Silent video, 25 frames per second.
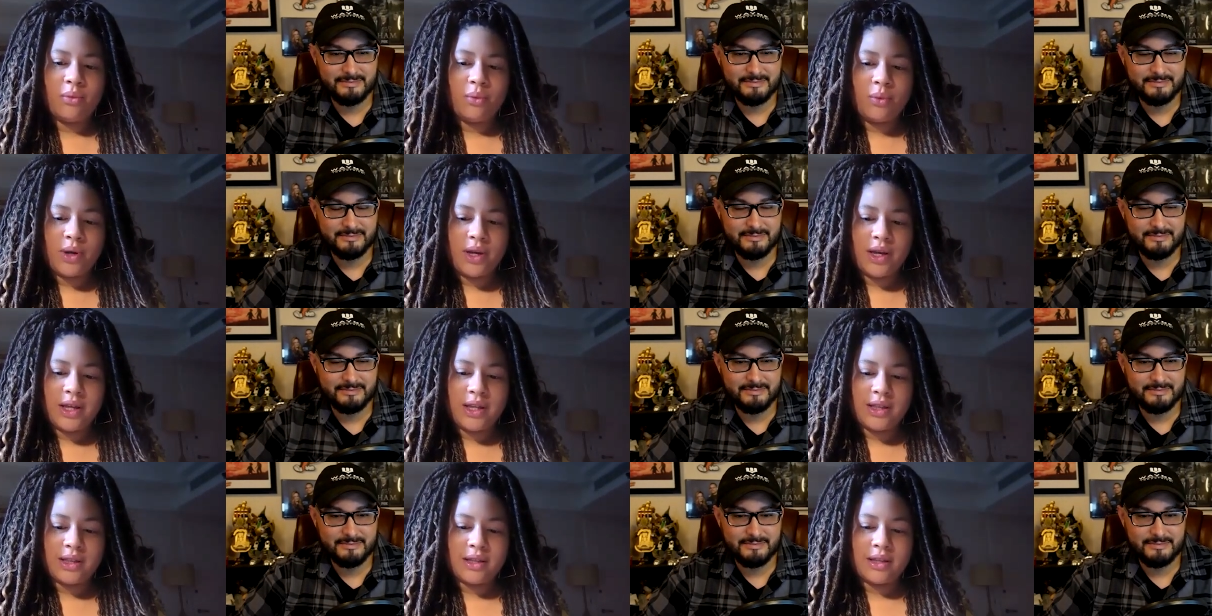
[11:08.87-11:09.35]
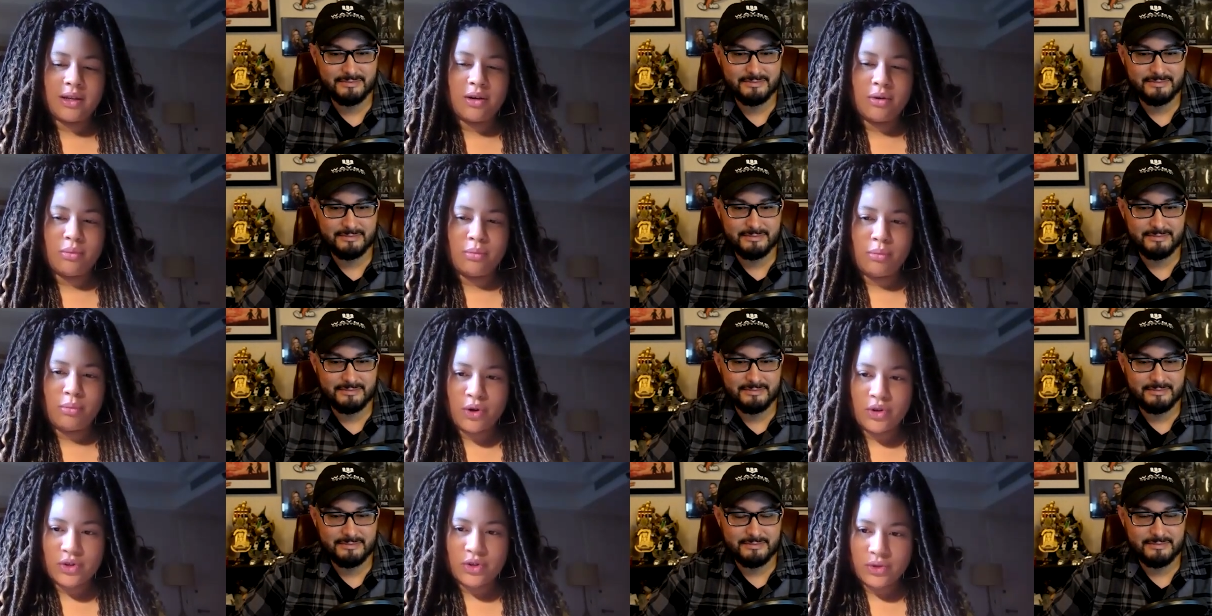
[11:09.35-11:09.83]
Speaker 1: with
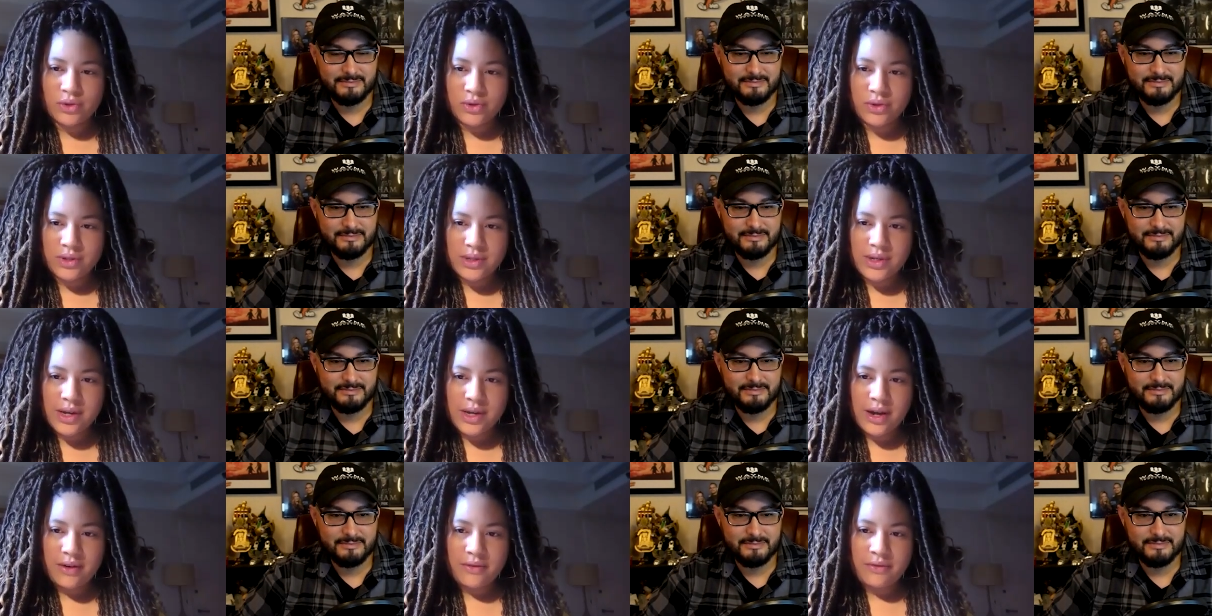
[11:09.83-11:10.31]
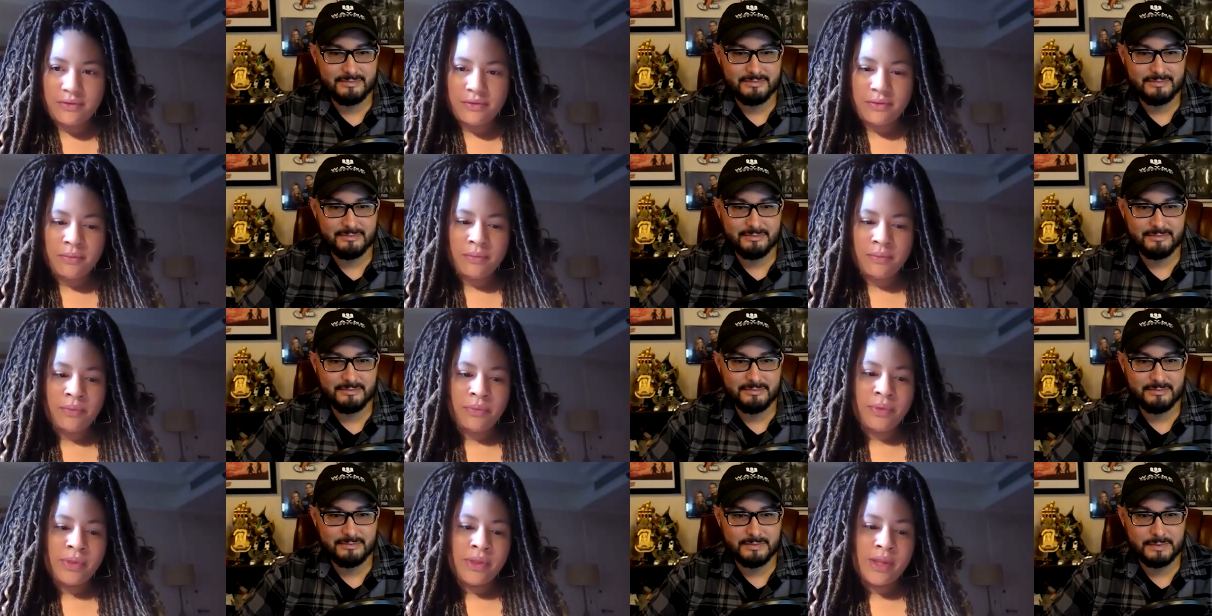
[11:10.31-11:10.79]
commercial stuff.
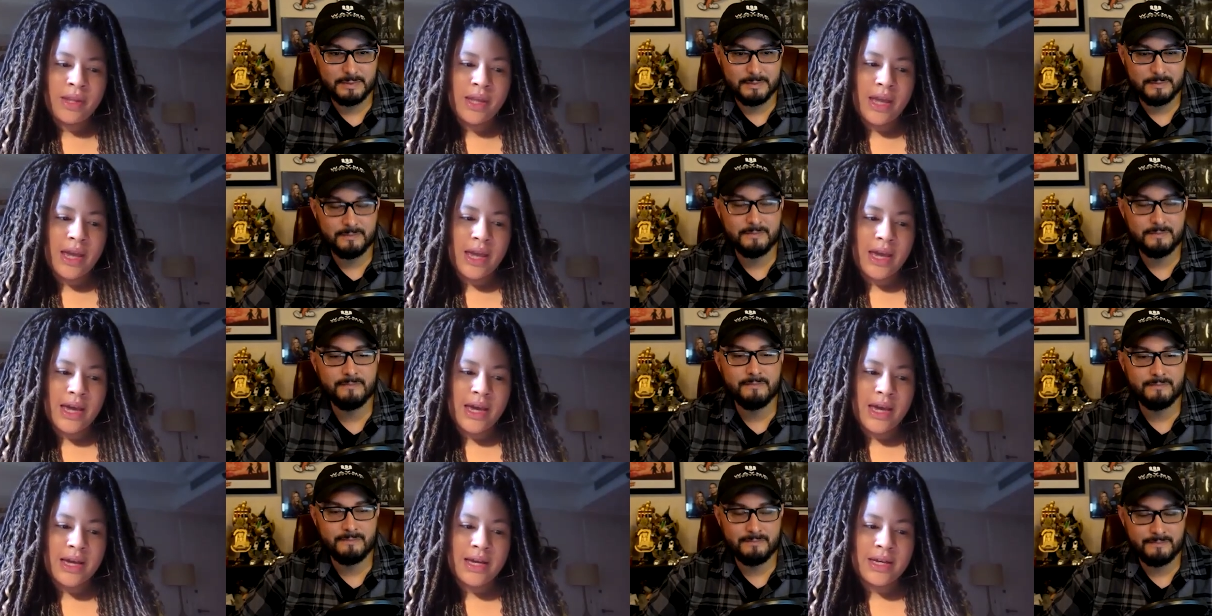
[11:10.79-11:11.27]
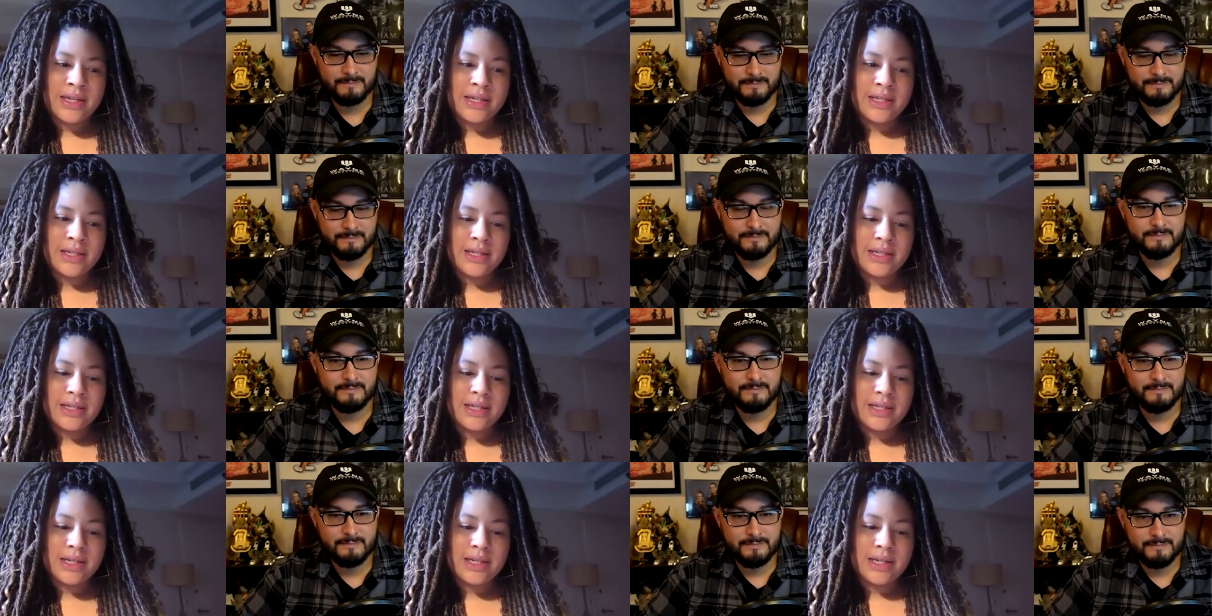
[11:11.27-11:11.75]

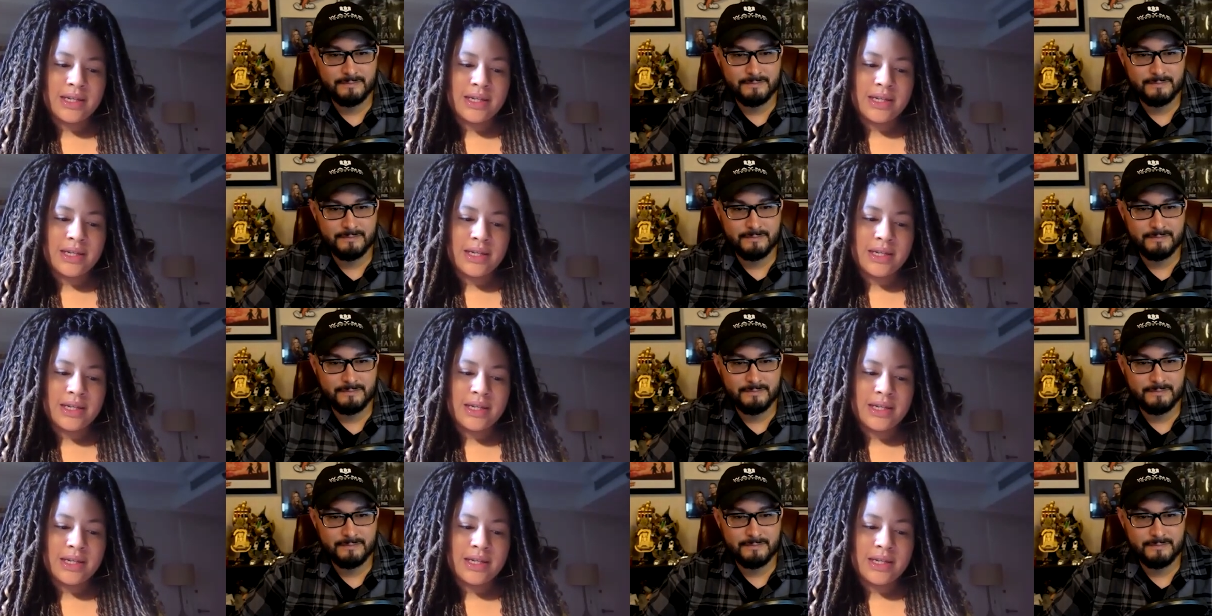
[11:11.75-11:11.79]
And